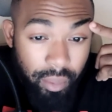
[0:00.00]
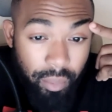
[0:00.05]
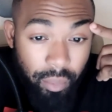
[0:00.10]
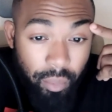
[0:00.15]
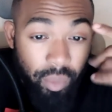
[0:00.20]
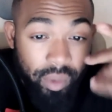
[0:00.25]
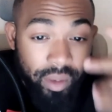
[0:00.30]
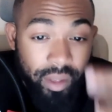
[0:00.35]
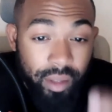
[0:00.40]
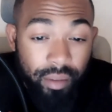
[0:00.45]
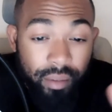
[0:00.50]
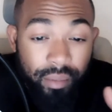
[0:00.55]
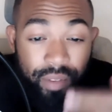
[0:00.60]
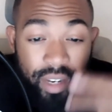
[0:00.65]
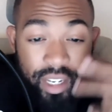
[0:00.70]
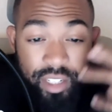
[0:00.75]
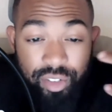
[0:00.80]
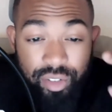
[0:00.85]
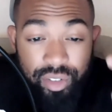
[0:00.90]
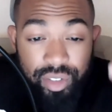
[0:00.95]
When an
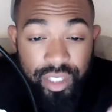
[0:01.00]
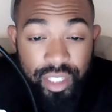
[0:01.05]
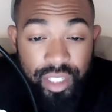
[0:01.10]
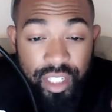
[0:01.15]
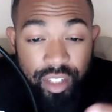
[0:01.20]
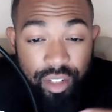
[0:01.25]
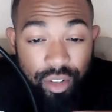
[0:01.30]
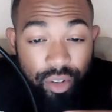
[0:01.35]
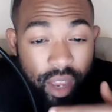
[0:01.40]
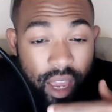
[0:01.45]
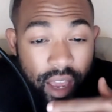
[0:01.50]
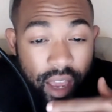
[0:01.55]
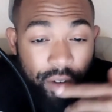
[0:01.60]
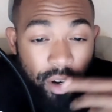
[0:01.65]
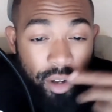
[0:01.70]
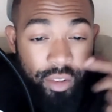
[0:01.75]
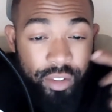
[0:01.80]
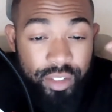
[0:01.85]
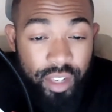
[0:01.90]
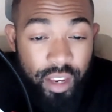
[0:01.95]
investor sees that you have
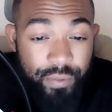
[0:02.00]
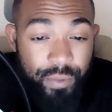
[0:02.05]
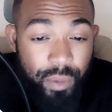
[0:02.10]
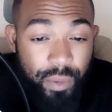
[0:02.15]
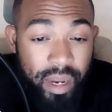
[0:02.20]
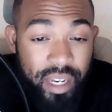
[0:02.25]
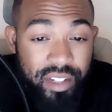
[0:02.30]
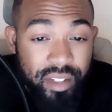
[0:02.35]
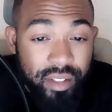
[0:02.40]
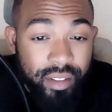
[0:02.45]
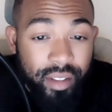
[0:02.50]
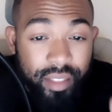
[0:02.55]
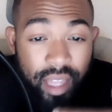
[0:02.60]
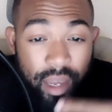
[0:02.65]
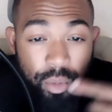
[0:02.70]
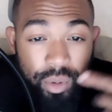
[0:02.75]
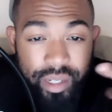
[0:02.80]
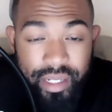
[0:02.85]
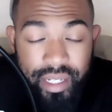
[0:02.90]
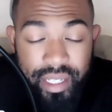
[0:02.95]
all this information that they
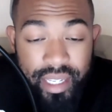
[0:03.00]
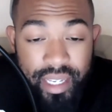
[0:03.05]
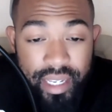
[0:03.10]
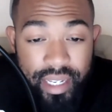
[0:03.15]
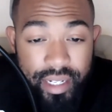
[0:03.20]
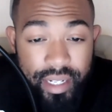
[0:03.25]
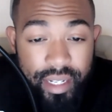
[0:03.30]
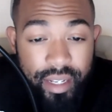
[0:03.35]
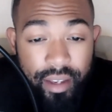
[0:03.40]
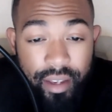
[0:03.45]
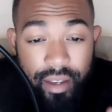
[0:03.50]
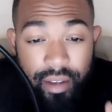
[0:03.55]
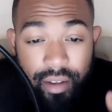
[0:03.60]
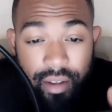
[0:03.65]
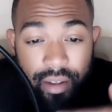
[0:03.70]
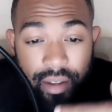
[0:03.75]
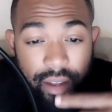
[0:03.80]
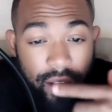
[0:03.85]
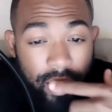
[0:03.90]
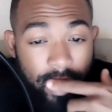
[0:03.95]
would need,
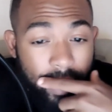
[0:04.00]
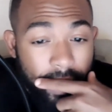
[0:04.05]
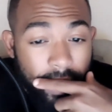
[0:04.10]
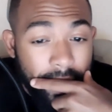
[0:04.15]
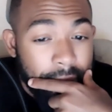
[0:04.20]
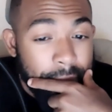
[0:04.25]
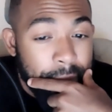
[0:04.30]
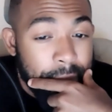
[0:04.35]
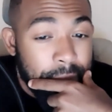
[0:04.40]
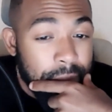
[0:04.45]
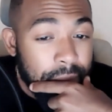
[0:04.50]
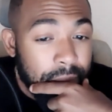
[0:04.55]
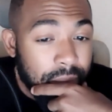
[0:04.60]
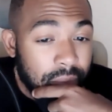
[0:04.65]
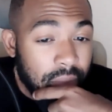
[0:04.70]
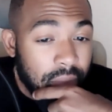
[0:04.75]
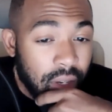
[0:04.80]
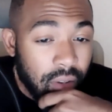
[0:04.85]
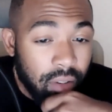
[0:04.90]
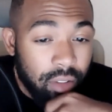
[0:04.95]
uh,
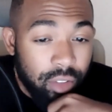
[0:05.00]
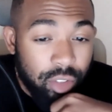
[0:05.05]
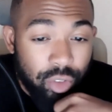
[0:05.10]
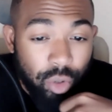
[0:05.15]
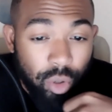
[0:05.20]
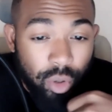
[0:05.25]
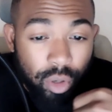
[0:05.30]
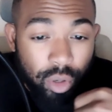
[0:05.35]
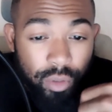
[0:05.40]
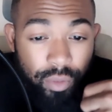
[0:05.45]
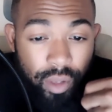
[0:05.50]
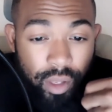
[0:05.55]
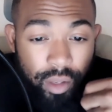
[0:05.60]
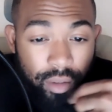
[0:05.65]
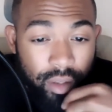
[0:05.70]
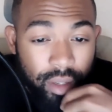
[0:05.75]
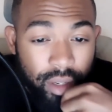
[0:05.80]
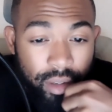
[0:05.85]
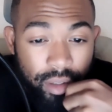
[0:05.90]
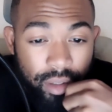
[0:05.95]
they're going to sort of
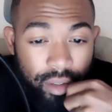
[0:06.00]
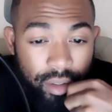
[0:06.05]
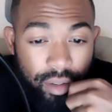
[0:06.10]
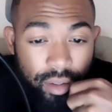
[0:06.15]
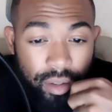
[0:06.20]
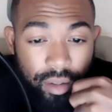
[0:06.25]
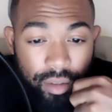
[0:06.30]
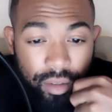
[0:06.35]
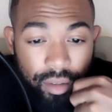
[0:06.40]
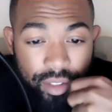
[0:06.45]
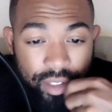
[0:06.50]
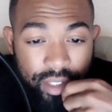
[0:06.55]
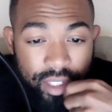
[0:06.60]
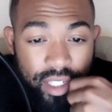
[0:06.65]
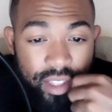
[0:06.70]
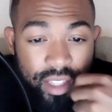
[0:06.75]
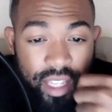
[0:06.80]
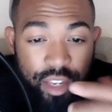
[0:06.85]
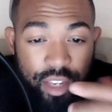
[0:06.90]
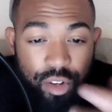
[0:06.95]

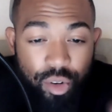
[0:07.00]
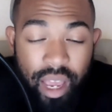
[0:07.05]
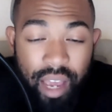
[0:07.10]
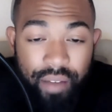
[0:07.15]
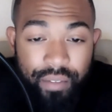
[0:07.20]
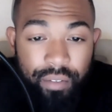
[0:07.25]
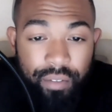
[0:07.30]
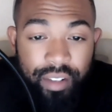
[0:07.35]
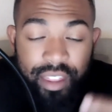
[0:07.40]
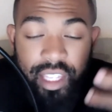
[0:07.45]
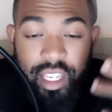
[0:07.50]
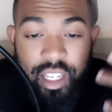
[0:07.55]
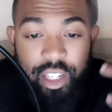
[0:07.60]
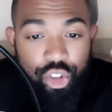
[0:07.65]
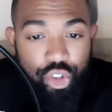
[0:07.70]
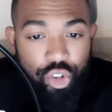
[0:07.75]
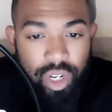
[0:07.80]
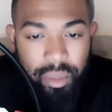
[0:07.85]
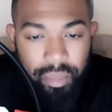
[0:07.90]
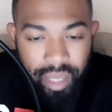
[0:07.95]
see that you have everything
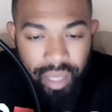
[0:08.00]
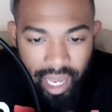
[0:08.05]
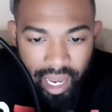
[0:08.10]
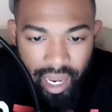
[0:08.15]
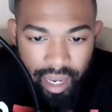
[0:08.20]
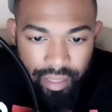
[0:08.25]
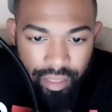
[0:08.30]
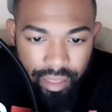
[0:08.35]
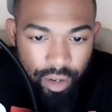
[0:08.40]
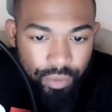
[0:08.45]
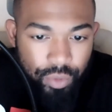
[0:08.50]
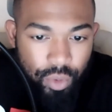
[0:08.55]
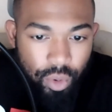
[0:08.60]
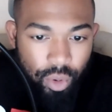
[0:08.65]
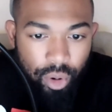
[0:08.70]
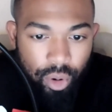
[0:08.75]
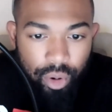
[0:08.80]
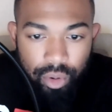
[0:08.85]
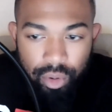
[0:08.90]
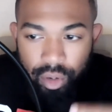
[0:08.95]
streamlined.
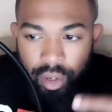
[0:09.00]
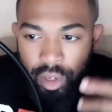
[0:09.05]
Therefore,